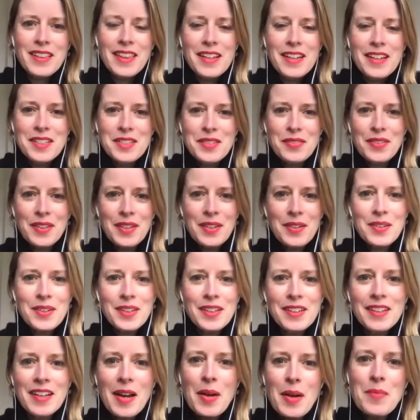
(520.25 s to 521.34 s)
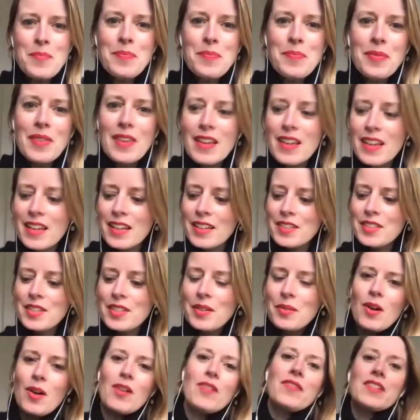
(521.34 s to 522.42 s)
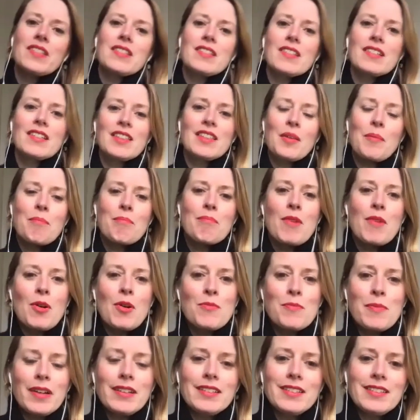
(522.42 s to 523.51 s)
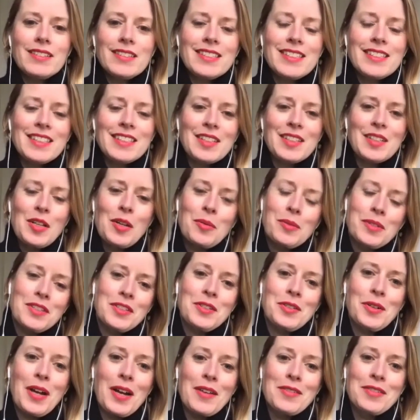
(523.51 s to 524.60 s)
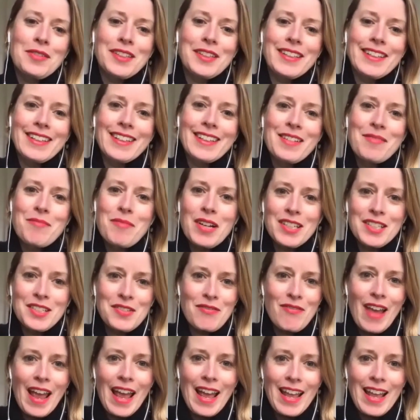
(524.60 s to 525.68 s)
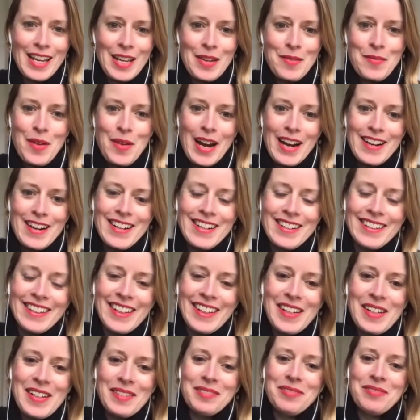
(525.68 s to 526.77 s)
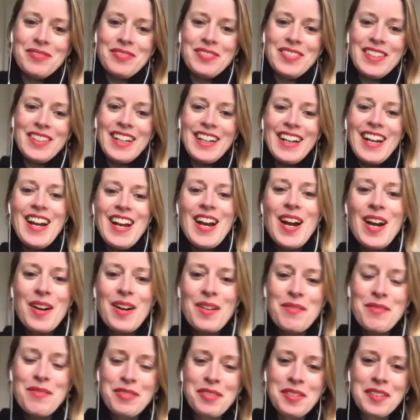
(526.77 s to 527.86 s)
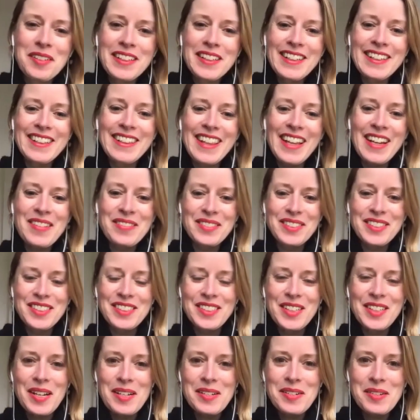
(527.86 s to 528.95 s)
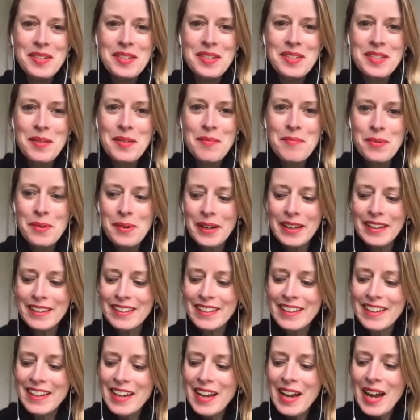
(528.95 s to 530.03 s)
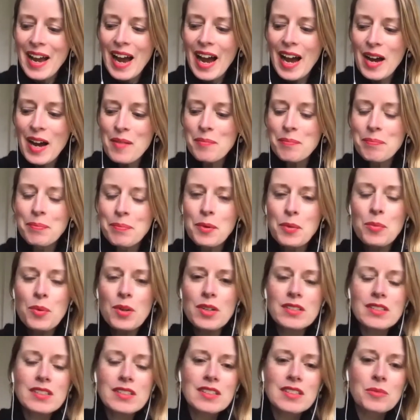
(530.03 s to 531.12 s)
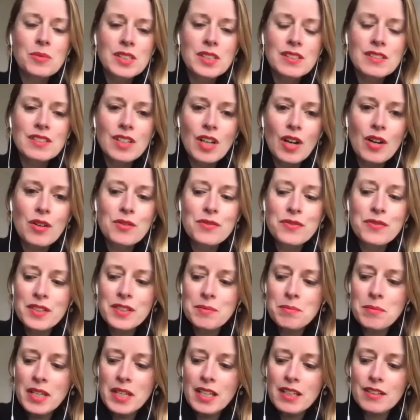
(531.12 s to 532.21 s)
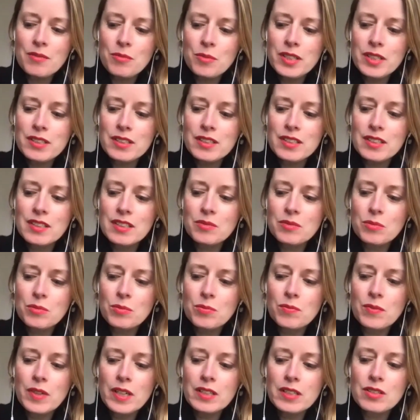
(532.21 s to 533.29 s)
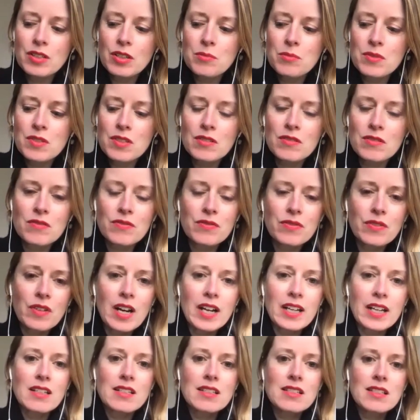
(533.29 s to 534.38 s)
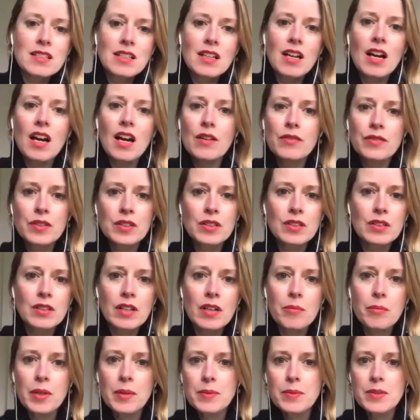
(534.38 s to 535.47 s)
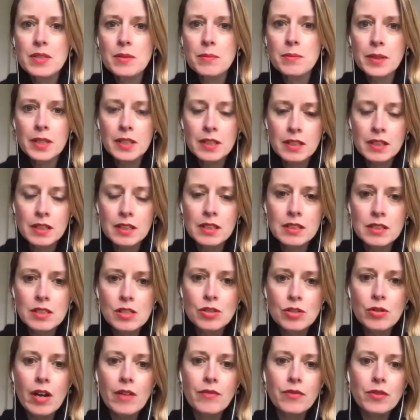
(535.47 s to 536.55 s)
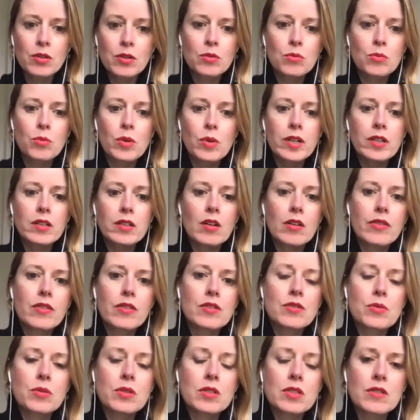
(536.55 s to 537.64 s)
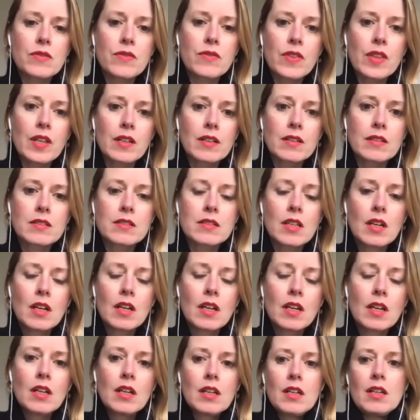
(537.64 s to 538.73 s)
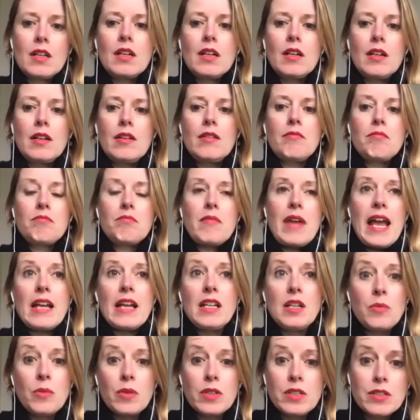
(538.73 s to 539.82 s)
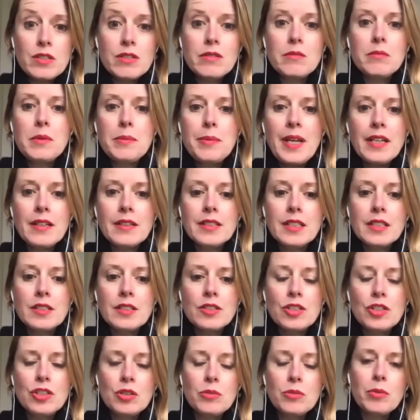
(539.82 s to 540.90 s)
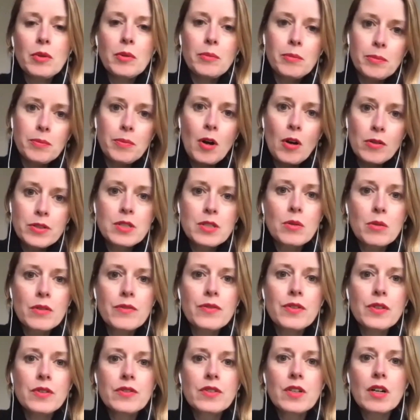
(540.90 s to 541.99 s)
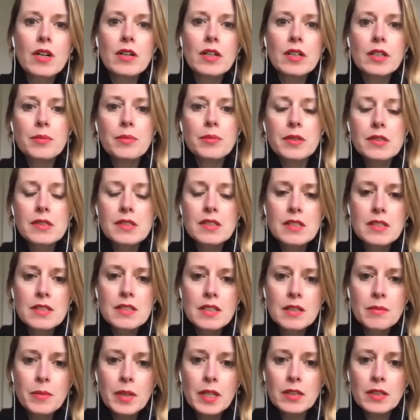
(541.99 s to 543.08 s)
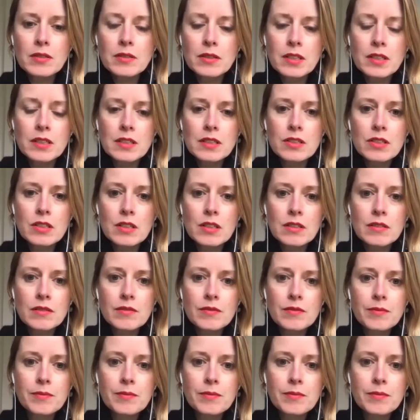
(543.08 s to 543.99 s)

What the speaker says: Thanks, Fiona. So obviously at the moment, no one's traveling much of anywhere. Hopefully that will change at some point. But what does COVID mean? What, in terms of, I guess, cover and people's ability to travel, what are the sorts of things anyone should be paying attention to, but also if you've got a pre-existing medical condition?